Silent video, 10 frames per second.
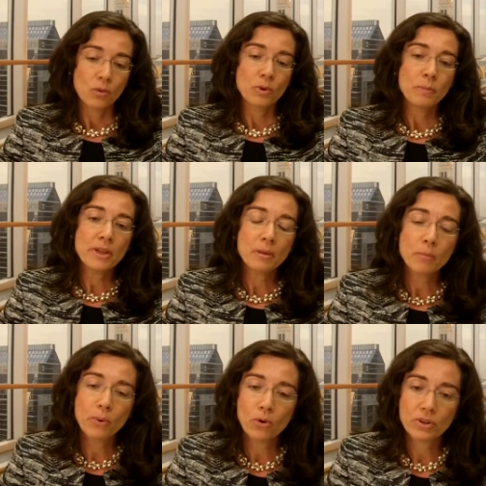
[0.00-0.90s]
would be
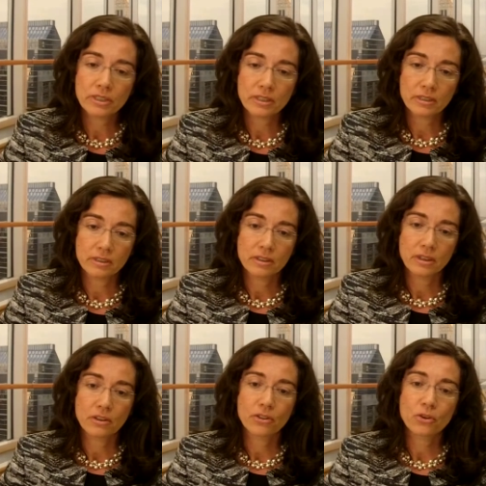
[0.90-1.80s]
important
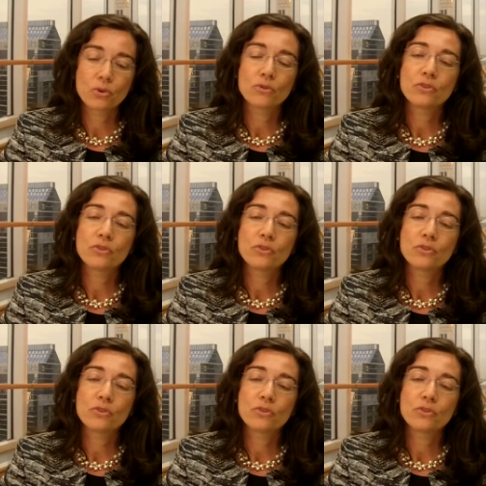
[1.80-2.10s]
uh, through